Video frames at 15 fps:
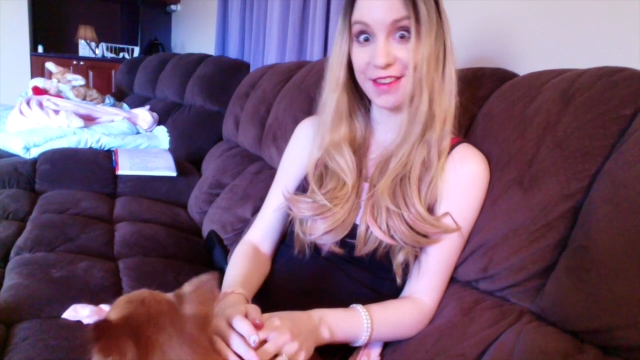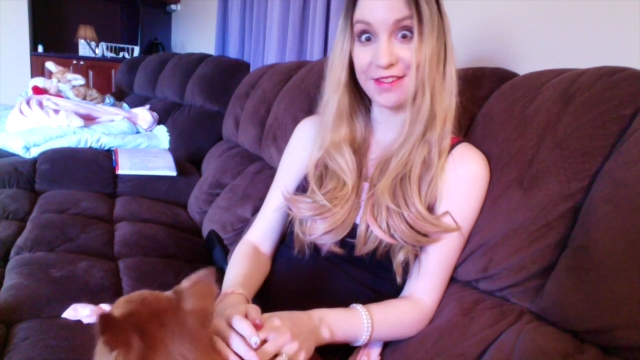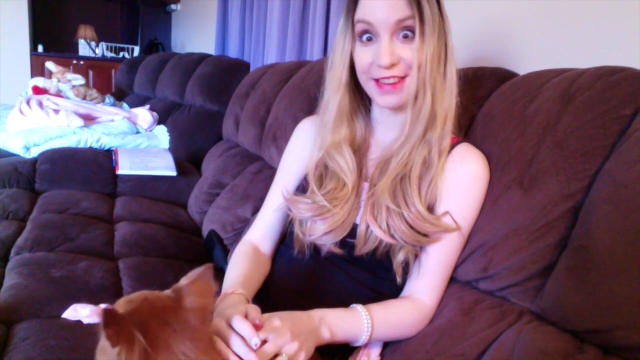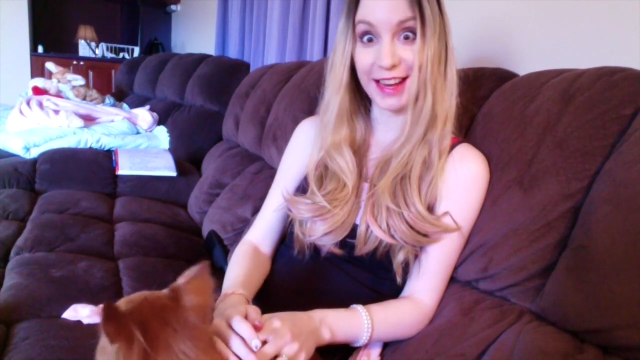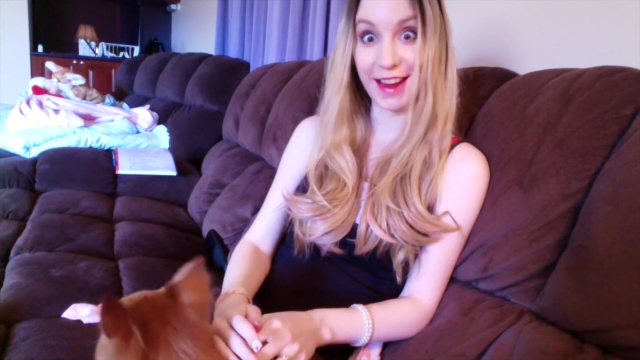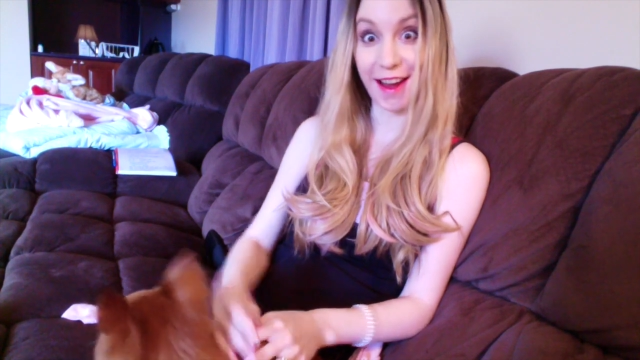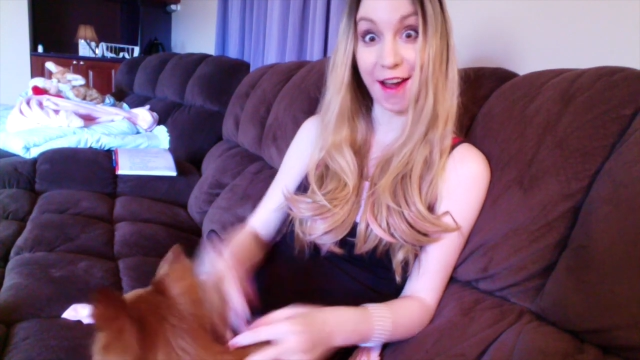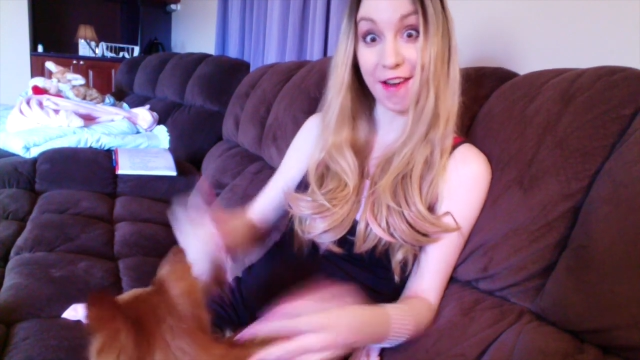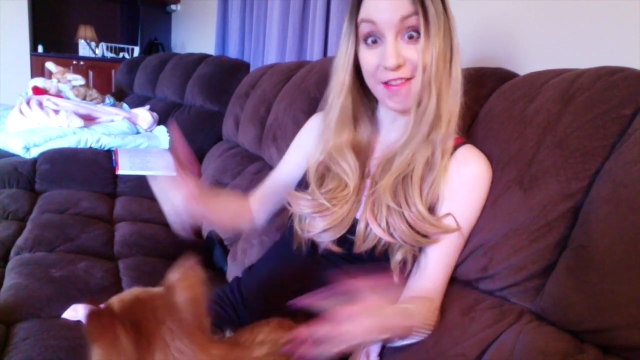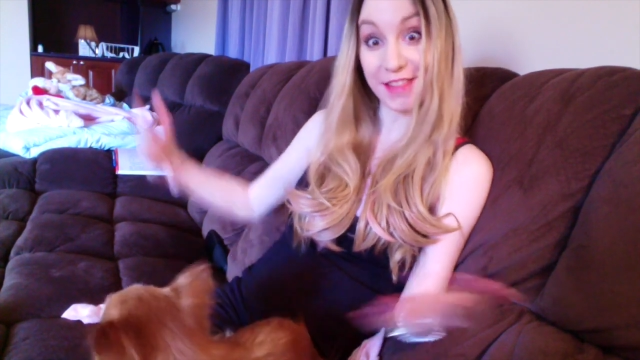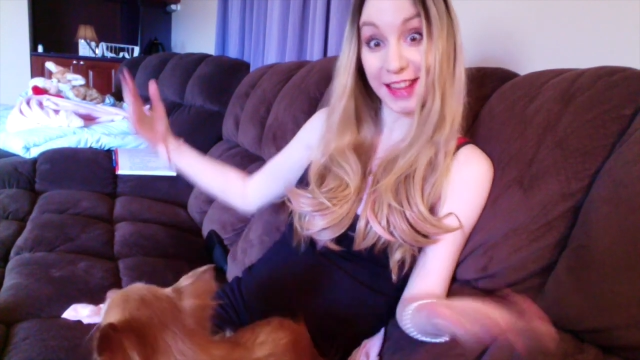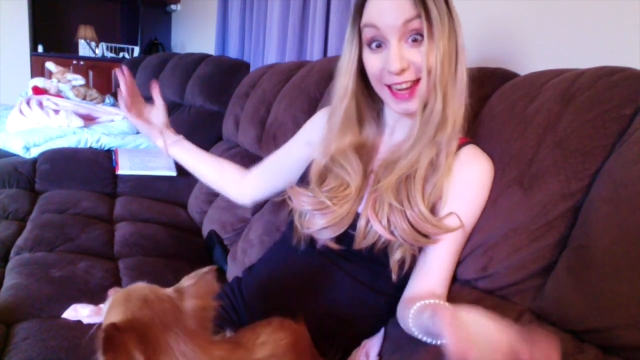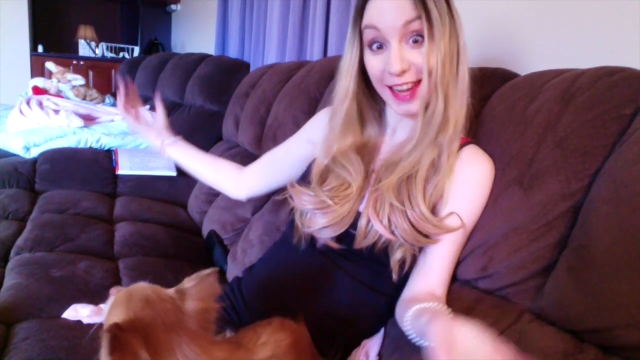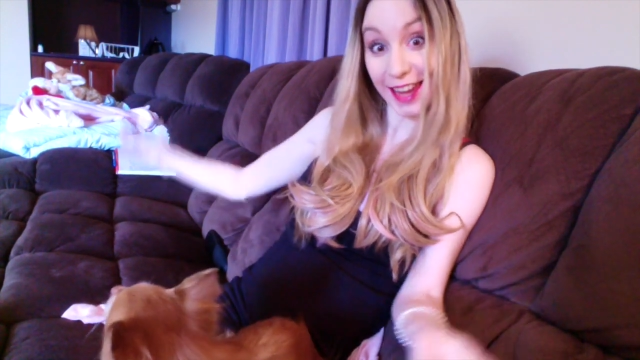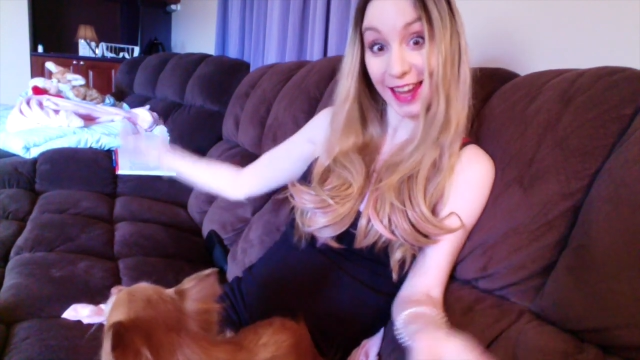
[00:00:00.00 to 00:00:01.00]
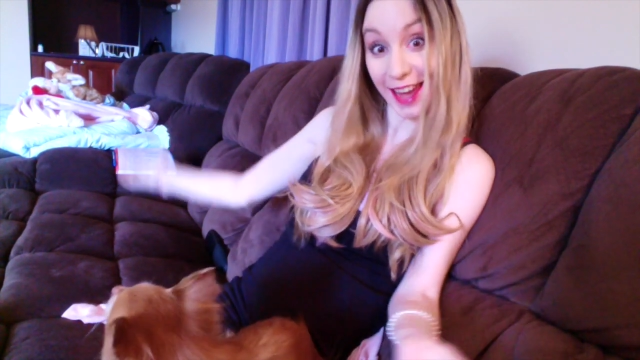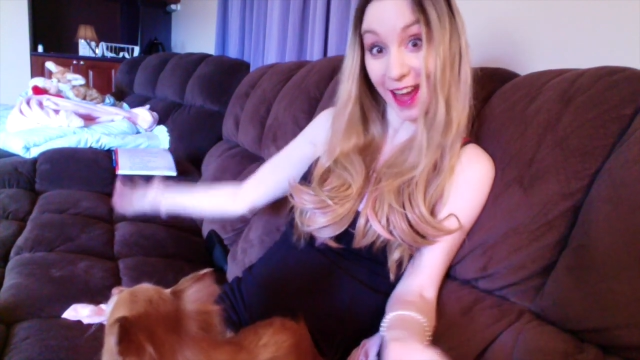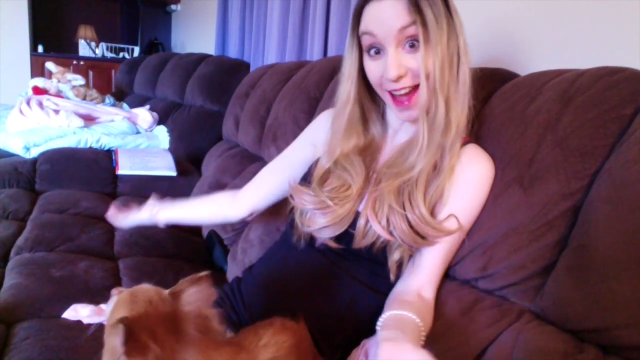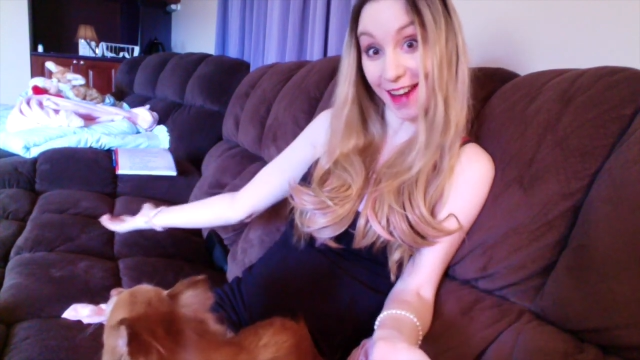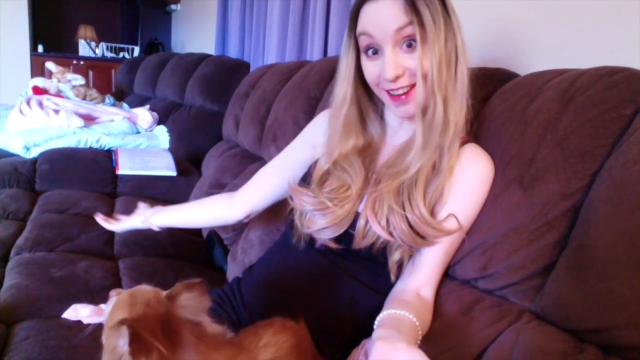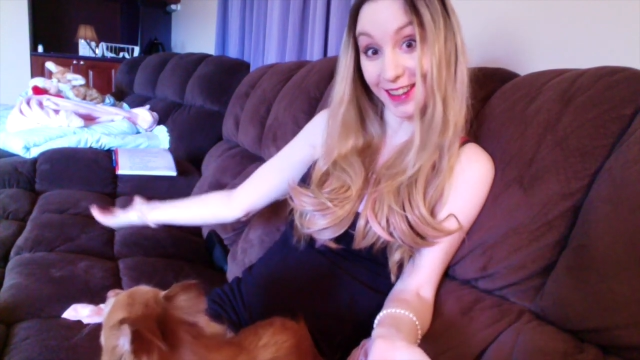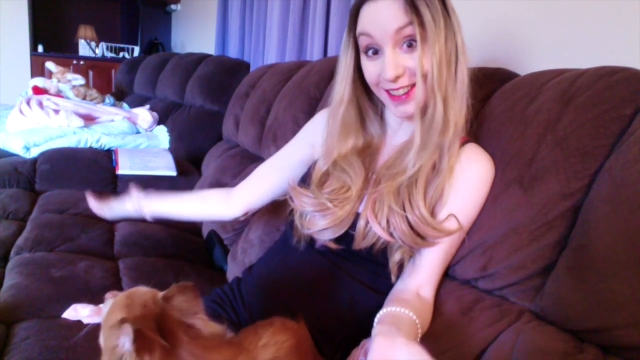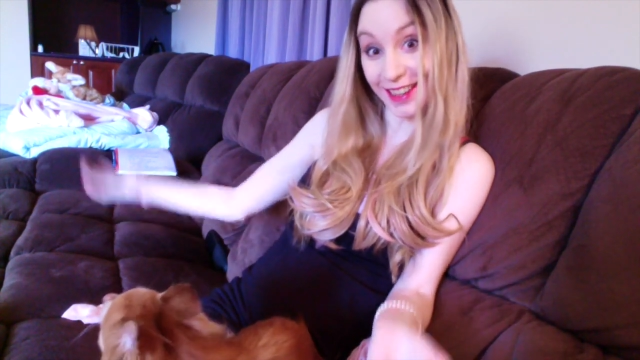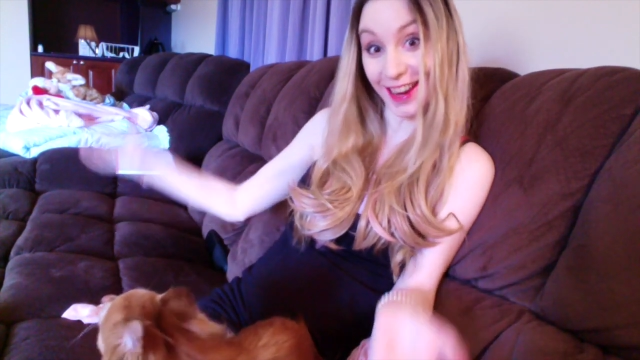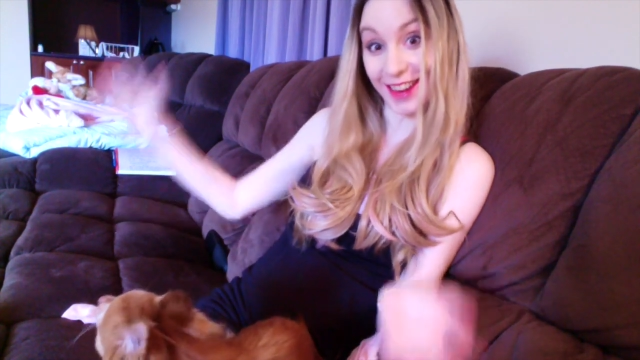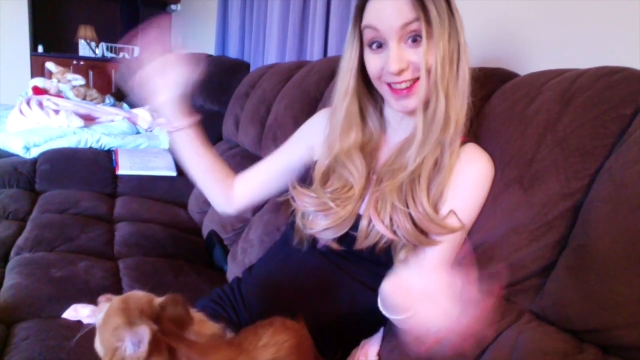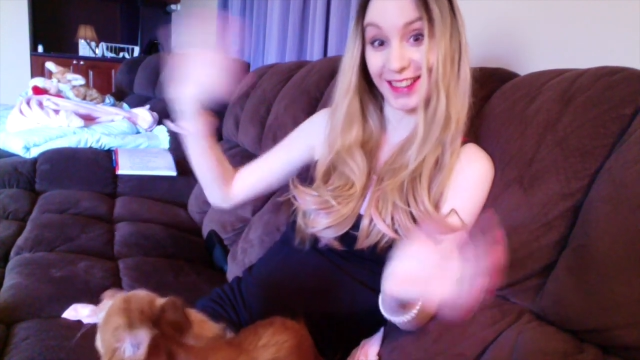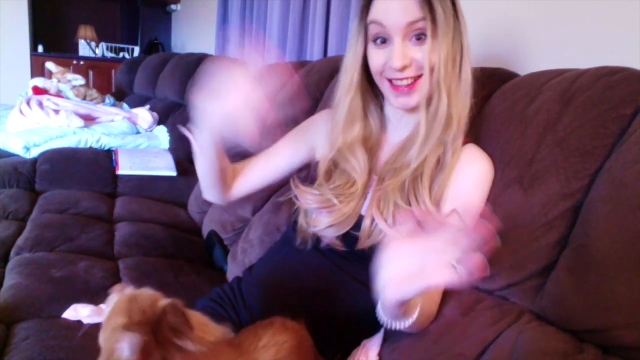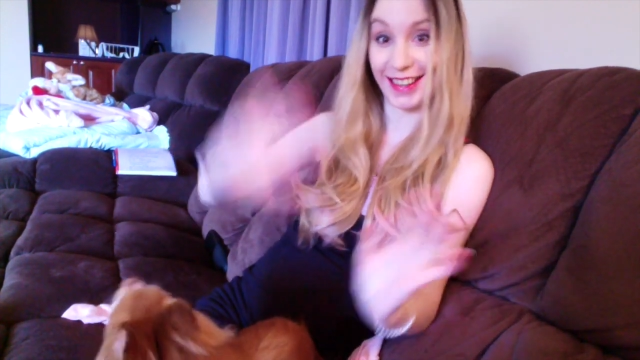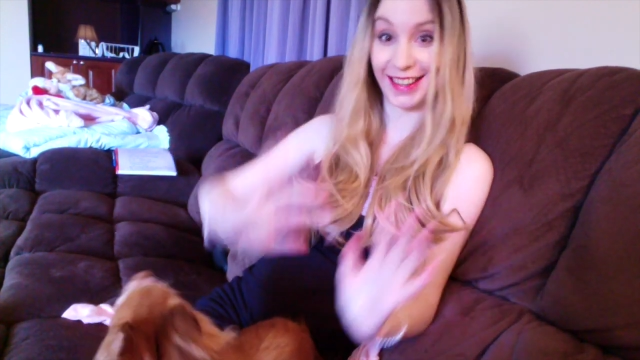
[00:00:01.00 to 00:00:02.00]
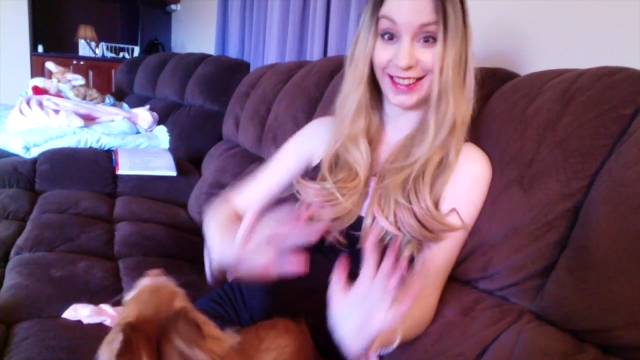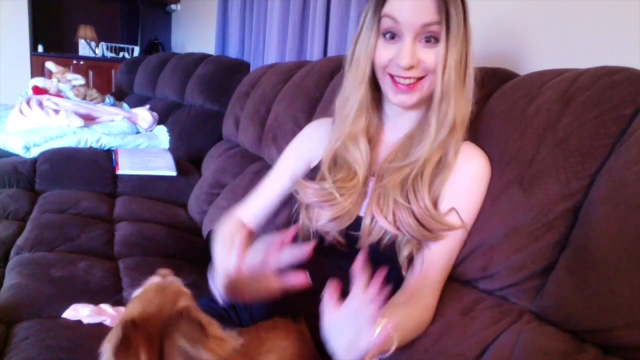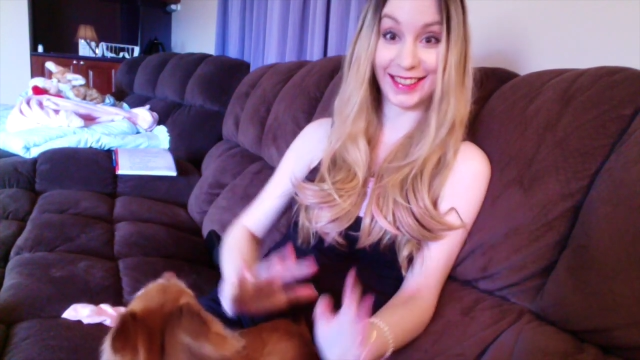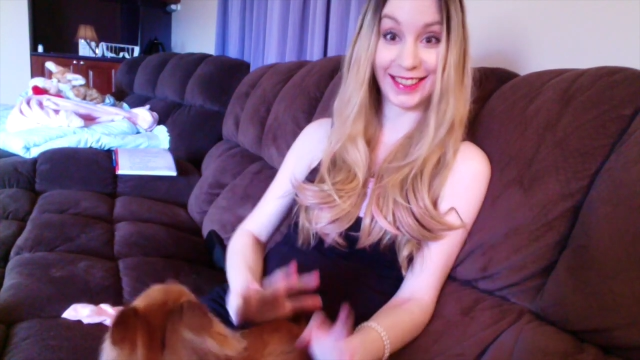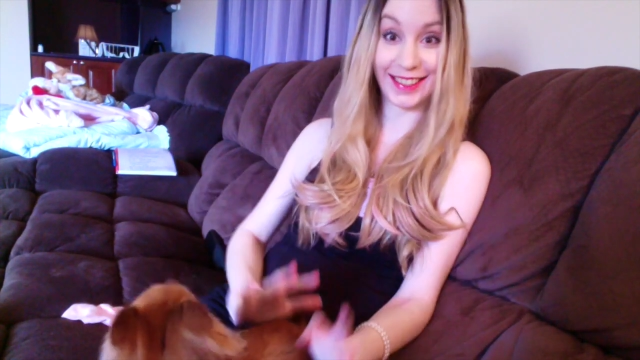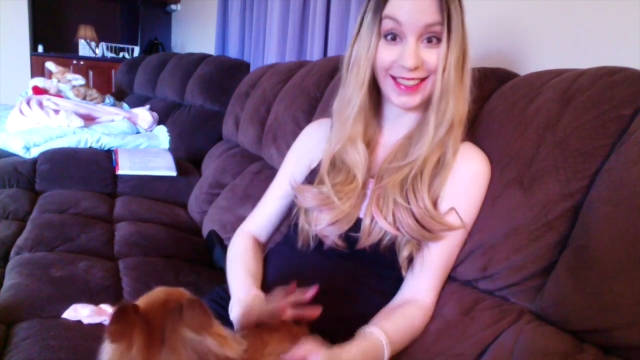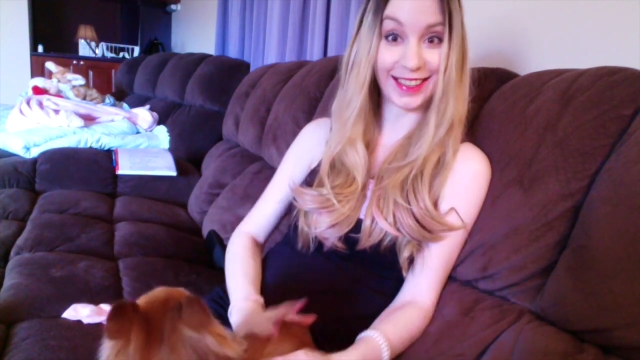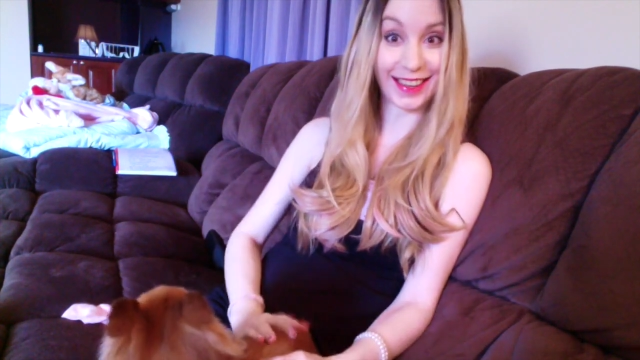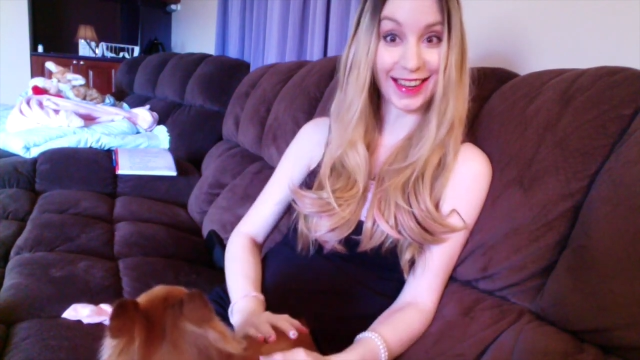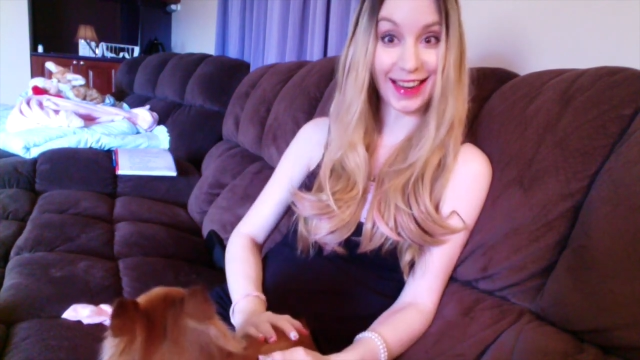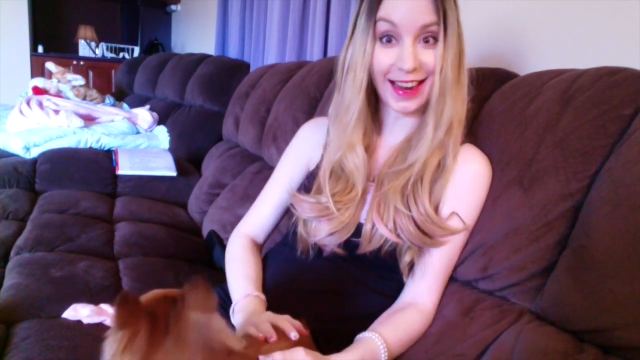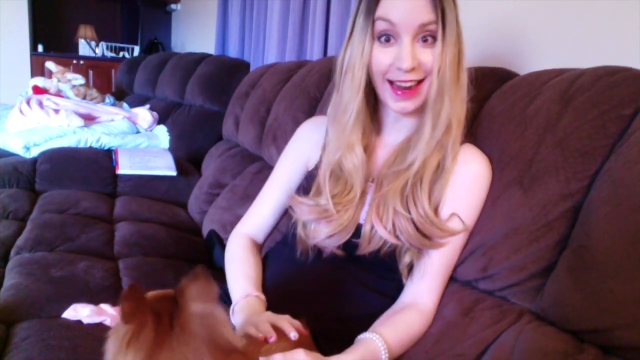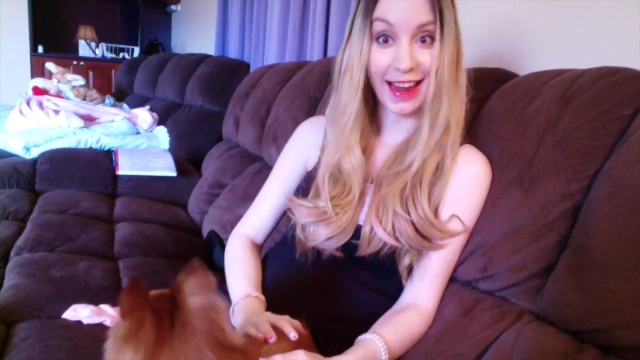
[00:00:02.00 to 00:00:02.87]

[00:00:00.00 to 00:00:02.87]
we are on the couch, as you can see.